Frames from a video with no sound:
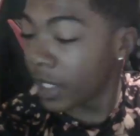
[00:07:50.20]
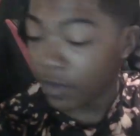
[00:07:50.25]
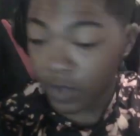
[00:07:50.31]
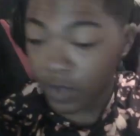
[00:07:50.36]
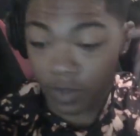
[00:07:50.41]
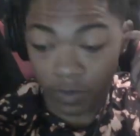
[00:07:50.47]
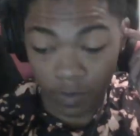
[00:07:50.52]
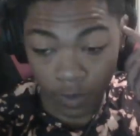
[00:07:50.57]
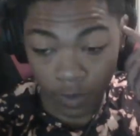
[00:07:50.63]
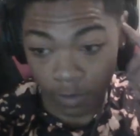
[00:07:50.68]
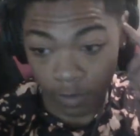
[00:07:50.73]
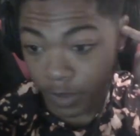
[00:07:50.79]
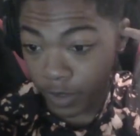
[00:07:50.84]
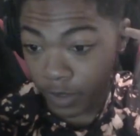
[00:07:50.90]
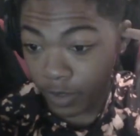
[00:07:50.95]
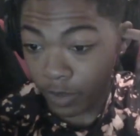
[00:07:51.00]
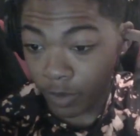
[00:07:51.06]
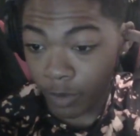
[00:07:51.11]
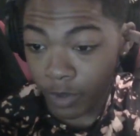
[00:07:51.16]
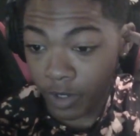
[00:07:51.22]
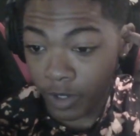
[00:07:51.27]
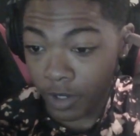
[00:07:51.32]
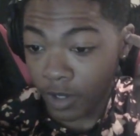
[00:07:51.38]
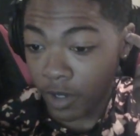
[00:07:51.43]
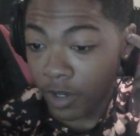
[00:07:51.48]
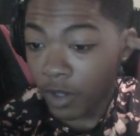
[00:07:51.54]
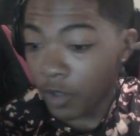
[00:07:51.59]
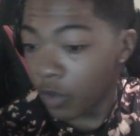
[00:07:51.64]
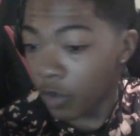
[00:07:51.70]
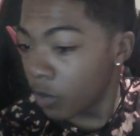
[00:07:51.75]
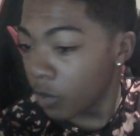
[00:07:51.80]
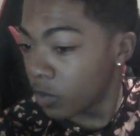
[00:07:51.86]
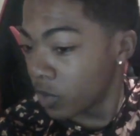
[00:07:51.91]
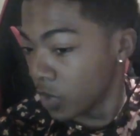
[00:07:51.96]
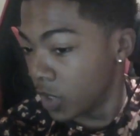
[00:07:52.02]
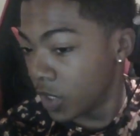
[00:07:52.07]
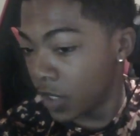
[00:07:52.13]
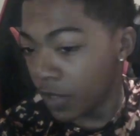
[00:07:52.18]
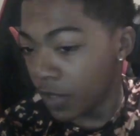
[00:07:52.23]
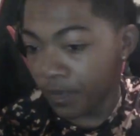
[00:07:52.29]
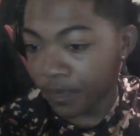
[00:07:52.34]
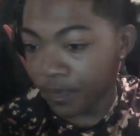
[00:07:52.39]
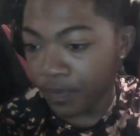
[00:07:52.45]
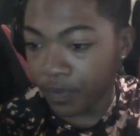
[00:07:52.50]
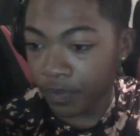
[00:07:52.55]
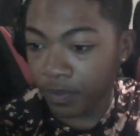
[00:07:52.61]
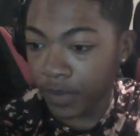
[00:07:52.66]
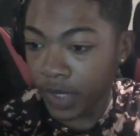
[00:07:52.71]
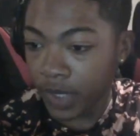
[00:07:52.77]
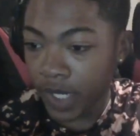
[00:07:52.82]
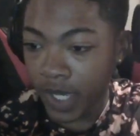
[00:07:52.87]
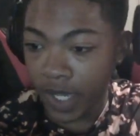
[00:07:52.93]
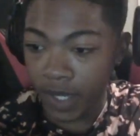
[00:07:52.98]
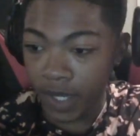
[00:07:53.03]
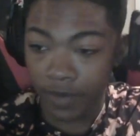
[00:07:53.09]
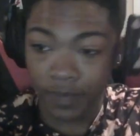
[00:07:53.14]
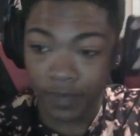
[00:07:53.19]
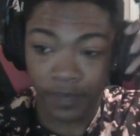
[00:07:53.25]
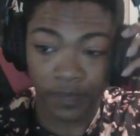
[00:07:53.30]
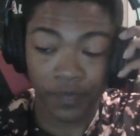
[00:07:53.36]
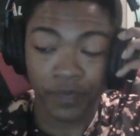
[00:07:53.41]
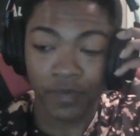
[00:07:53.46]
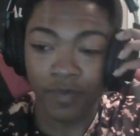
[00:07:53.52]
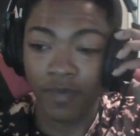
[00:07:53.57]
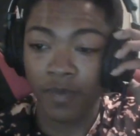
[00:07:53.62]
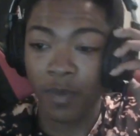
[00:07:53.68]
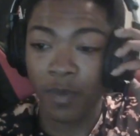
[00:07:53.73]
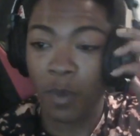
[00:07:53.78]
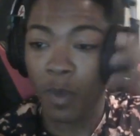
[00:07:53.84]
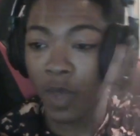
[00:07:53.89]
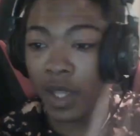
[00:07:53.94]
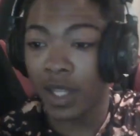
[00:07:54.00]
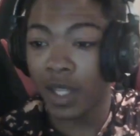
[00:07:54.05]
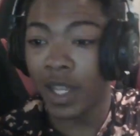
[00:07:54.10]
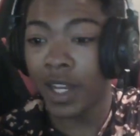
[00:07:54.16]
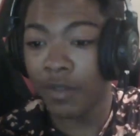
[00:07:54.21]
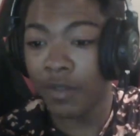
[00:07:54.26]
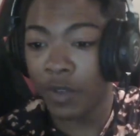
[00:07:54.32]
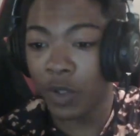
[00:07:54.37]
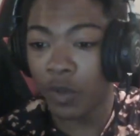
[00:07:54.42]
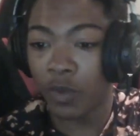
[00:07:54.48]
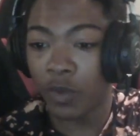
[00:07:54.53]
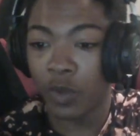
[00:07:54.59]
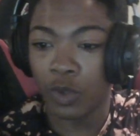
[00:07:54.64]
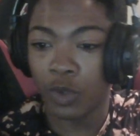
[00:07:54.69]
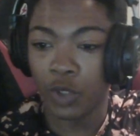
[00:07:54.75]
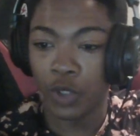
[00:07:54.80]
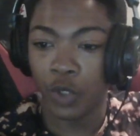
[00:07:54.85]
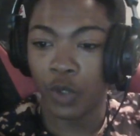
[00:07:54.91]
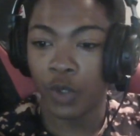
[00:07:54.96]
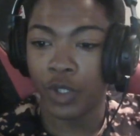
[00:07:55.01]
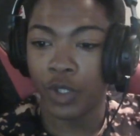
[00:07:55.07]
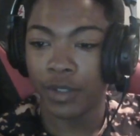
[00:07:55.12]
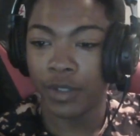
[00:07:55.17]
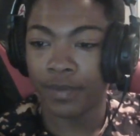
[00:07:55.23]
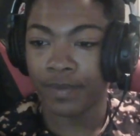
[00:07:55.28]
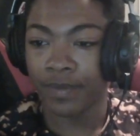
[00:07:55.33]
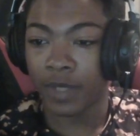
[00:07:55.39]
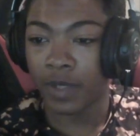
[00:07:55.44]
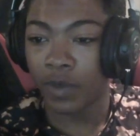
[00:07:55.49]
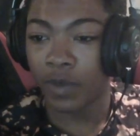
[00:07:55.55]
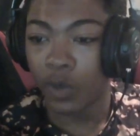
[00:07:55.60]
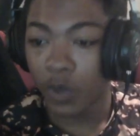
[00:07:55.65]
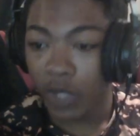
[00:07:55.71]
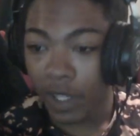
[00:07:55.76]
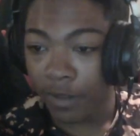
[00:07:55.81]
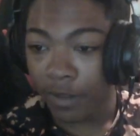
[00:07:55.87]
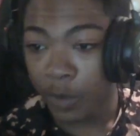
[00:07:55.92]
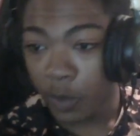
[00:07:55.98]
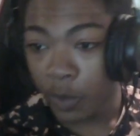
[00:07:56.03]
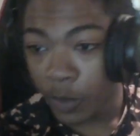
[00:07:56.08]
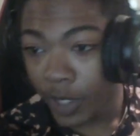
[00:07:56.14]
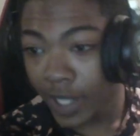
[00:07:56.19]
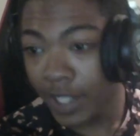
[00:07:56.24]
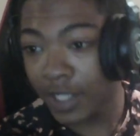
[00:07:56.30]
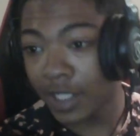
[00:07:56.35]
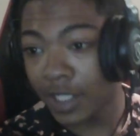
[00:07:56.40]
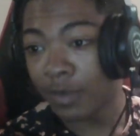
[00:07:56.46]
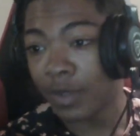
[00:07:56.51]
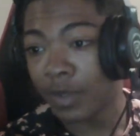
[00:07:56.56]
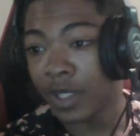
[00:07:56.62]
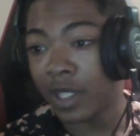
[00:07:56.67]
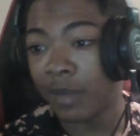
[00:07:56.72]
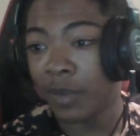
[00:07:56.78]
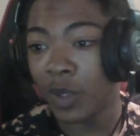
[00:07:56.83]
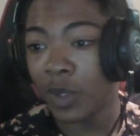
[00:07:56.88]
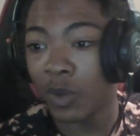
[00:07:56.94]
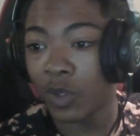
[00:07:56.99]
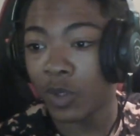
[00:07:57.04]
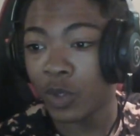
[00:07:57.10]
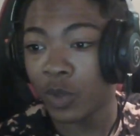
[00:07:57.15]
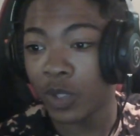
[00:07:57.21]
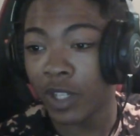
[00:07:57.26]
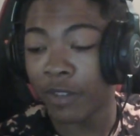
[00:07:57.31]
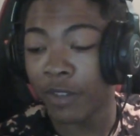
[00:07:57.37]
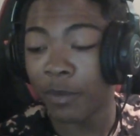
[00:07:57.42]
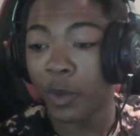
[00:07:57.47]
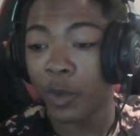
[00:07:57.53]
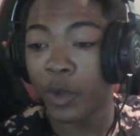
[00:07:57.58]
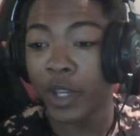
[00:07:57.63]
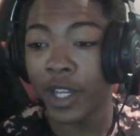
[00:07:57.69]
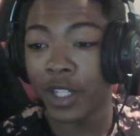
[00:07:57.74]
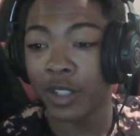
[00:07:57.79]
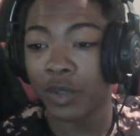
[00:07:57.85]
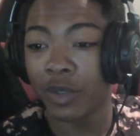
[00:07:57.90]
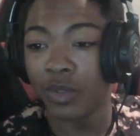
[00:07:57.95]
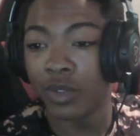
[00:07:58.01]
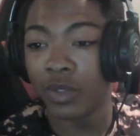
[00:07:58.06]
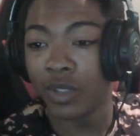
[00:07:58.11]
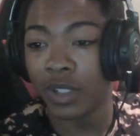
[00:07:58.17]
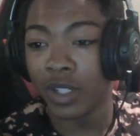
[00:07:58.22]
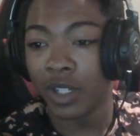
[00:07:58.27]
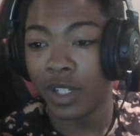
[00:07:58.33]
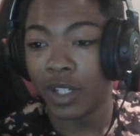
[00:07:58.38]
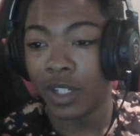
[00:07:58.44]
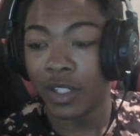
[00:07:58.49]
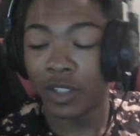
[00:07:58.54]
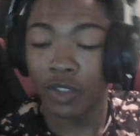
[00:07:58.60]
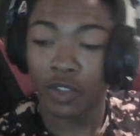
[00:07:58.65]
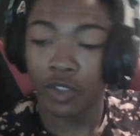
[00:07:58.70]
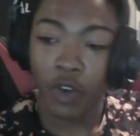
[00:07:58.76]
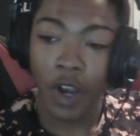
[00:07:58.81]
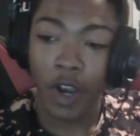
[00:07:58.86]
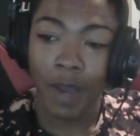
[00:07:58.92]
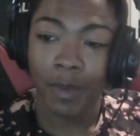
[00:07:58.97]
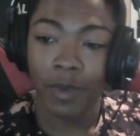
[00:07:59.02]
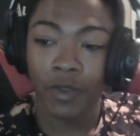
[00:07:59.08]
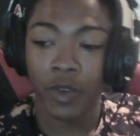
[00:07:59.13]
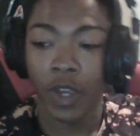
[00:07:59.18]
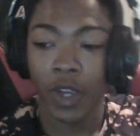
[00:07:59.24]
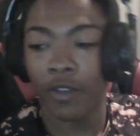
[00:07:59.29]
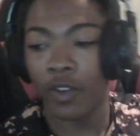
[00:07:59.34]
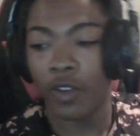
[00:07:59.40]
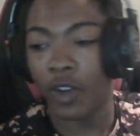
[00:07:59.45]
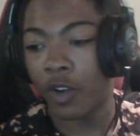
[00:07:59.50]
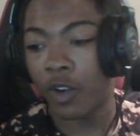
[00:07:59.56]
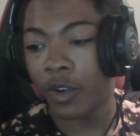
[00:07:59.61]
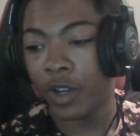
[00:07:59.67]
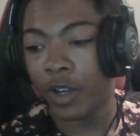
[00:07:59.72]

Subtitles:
us four, but three was good. But hey, like the video if you enjoyed. If you would like me to react to something, let me know what you would like me to react to. Subscribe if you haven't already,